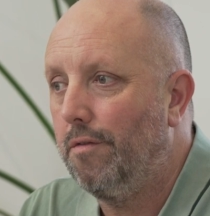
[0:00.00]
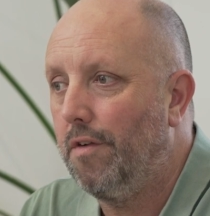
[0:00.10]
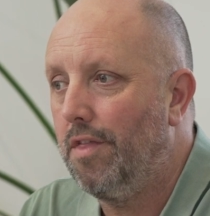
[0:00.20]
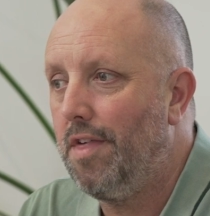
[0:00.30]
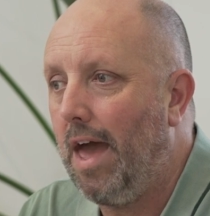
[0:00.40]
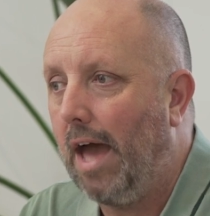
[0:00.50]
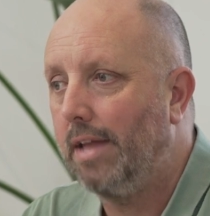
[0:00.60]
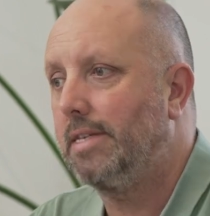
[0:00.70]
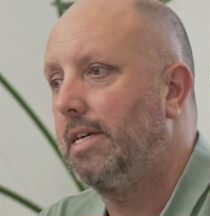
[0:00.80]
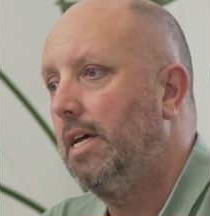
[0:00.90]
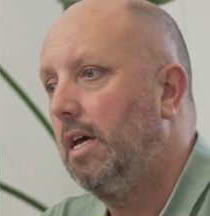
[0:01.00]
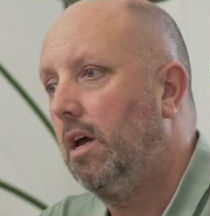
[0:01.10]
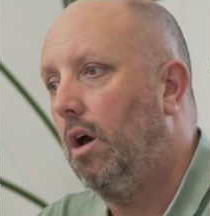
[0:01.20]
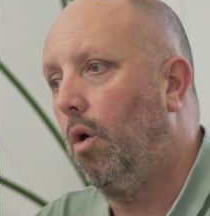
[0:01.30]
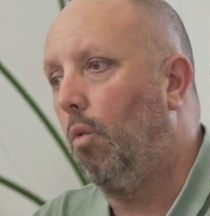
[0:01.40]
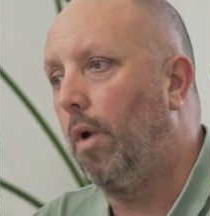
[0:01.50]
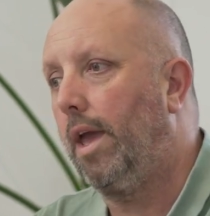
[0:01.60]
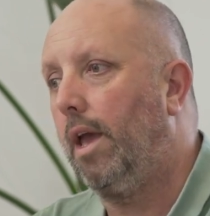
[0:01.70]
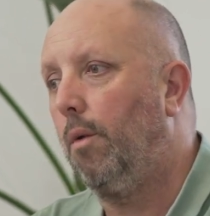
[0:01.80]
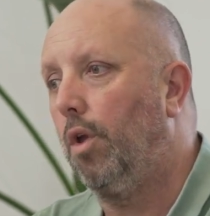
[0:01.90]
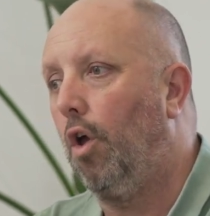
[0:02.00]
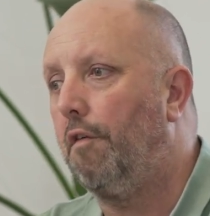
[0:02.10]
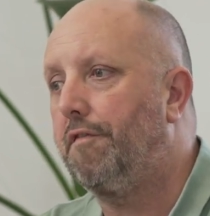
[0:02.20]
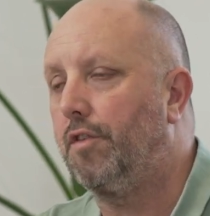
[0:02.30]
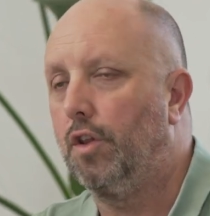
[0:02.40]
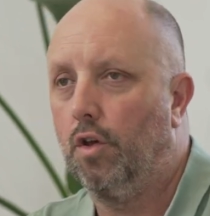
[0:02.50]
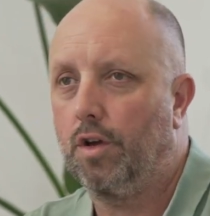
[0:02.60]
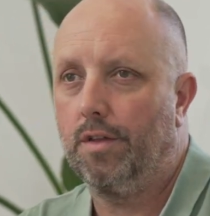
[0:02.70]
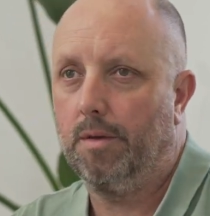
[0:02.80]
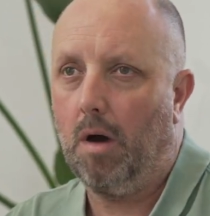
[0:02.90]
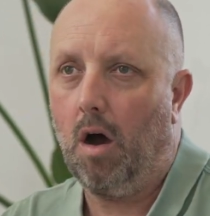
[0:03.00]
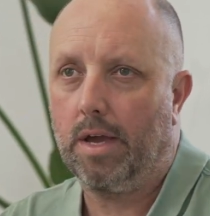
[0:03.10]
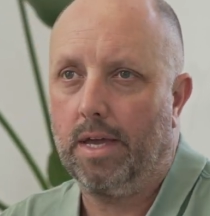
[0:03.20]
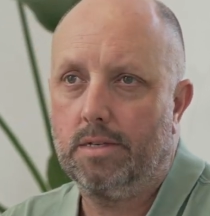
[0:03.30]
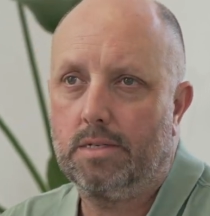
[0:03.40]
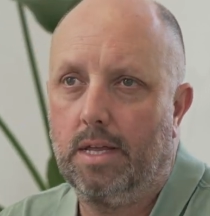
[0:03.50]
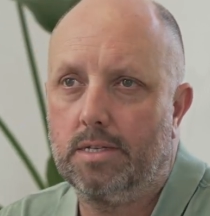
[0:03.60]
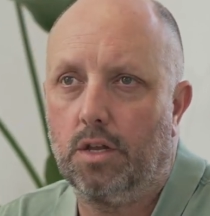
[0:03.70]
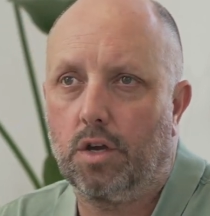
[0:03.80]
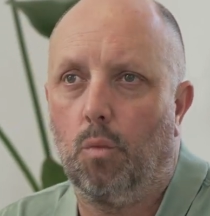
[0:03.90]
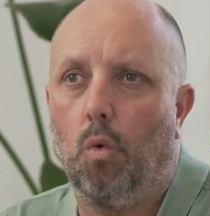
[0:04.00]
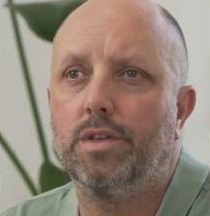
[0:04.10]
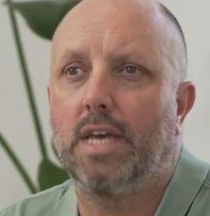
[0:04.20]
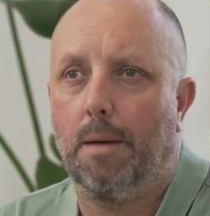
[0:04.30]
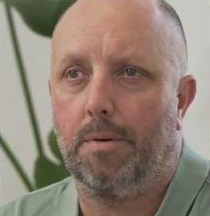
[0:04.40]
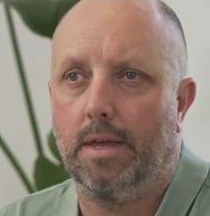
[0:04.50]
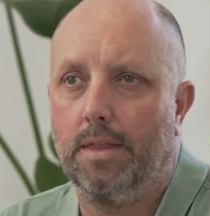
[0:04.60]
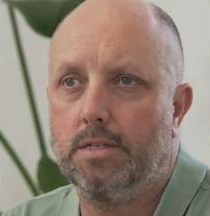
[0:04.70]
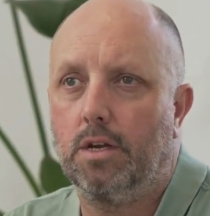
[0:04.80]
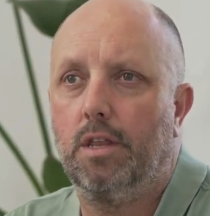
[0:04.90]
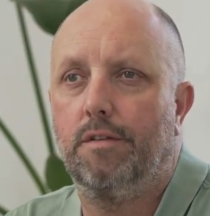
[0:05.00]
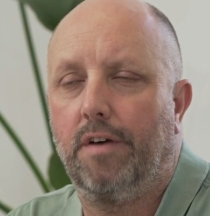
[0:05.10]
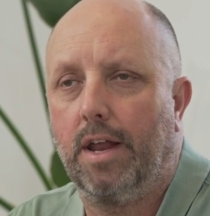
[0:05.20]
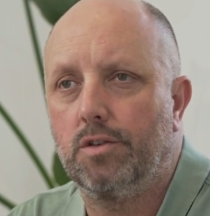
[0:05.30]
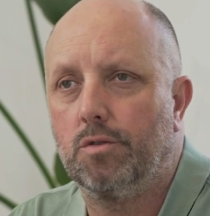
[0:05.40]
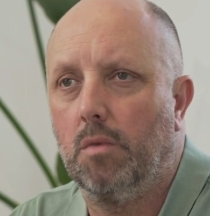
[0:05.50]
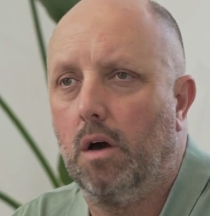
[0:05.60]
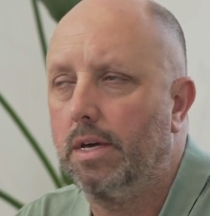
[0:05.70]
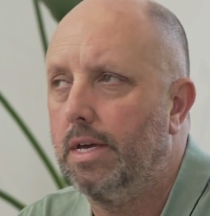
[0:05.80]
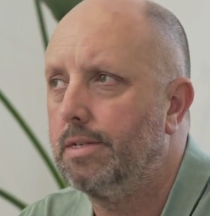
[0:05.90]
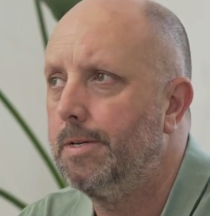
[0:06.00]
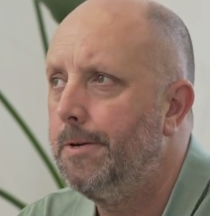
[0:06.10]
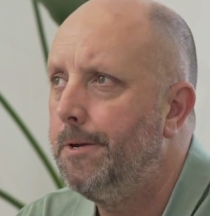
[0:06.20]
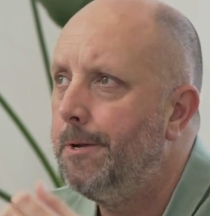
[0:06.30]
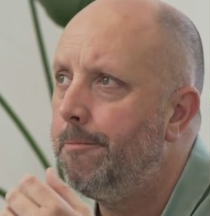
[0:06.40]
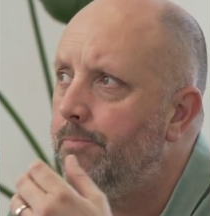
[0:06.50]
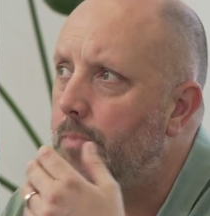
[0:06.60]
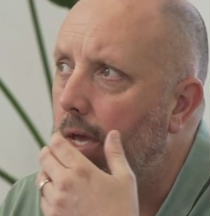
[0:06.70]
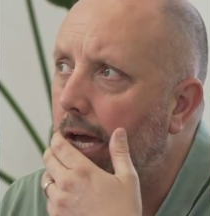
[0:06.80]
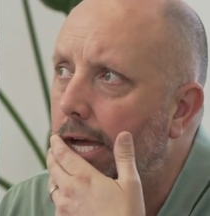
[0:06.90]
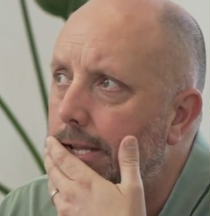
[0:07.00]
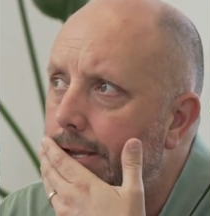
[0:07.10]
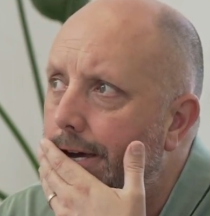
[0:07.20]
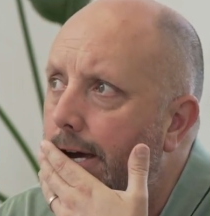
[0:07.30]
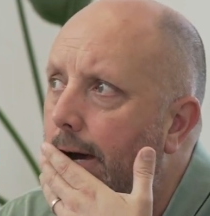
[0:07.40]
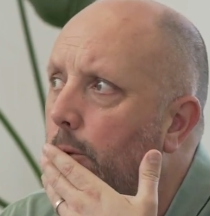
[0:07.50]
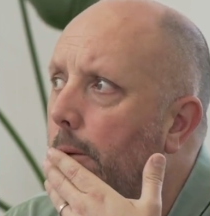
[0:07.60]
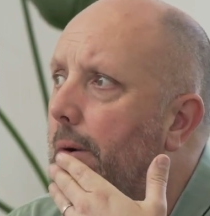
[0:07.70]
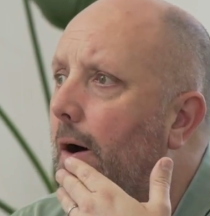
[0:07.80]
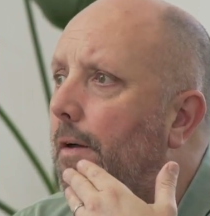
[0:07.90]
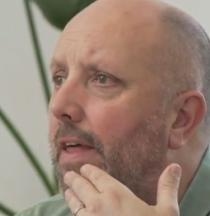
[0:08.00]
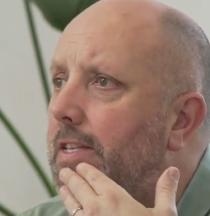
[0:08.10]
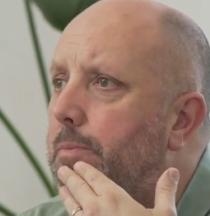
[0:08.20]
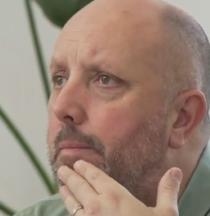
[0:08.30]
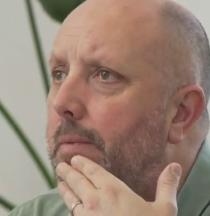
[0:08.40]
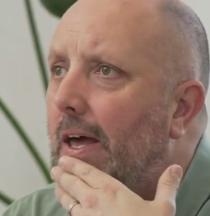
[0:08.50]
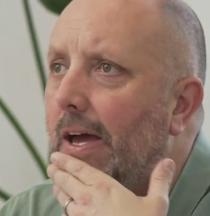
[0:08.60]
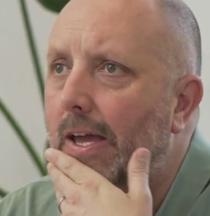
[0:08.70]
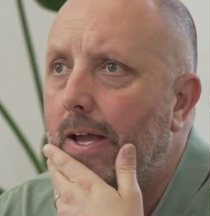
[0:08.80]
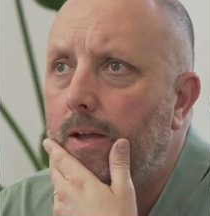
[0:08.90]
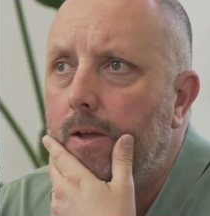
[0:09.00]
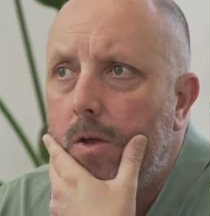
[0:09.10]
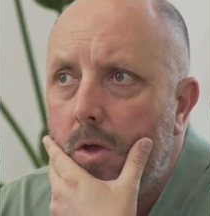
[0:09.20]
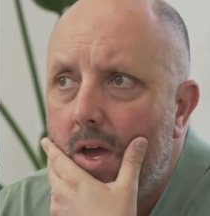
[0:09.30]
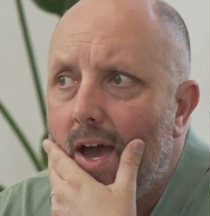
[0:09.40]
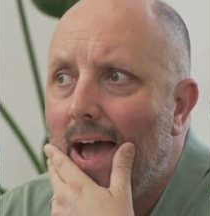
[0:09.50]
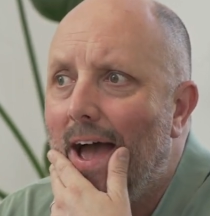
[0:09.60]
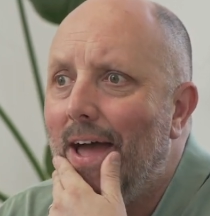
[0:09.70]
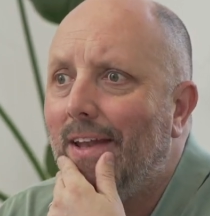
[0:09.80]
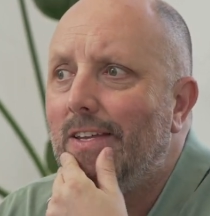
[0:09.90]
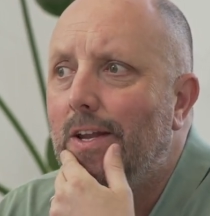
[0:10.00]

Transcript: that, we will often look at the markets. So let's look at what's happening. Let's look at the financial markets and what part that's been playing. And,